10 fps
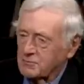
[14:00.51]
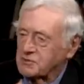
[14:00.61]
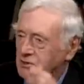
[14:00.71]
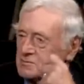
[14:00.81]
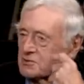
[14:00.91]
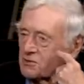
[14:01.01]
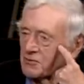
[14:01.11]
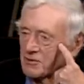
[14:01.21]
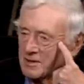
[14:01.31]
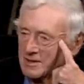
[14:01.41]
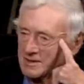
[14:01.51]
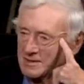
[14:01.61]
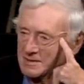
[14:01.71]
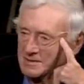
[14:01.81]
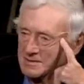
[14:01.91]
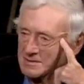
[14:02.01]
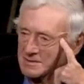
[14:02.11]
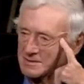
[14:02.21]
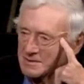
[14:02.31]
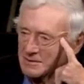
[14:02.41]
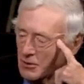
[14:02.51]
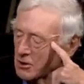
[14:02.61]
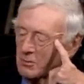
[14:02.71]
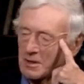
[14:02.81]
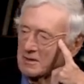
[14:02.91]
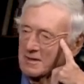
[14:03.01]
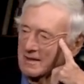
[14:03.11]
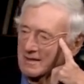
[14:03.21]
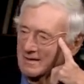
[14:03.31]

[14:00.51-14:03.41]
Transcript: from James Earl Ray. Talk about that.